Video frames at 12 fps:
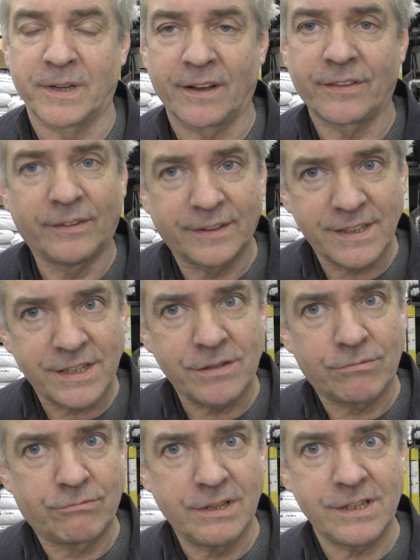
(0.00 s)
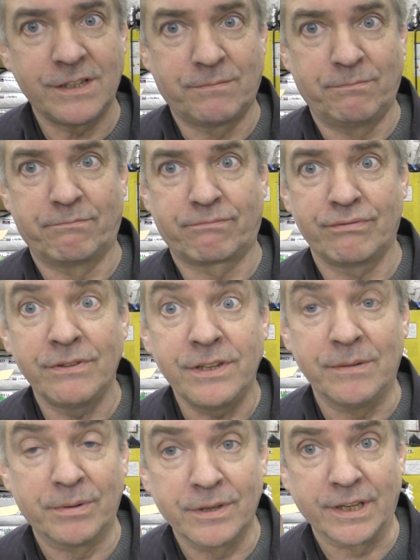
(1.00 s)
but I thought this is this is
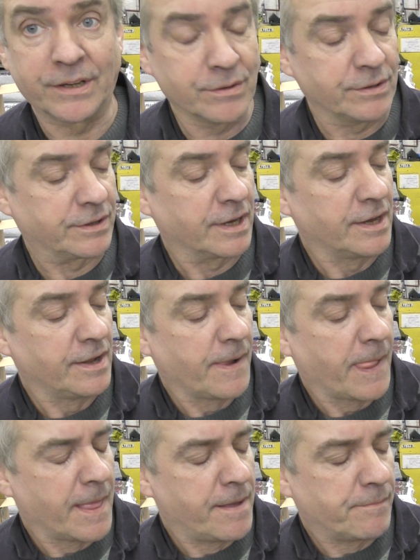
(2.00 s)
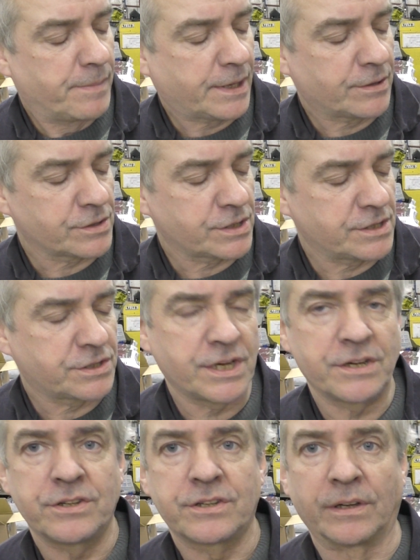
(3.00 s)
pretty bloody good because it's
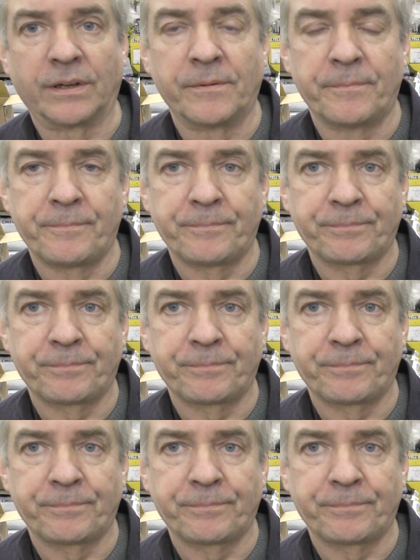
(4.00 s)
digital,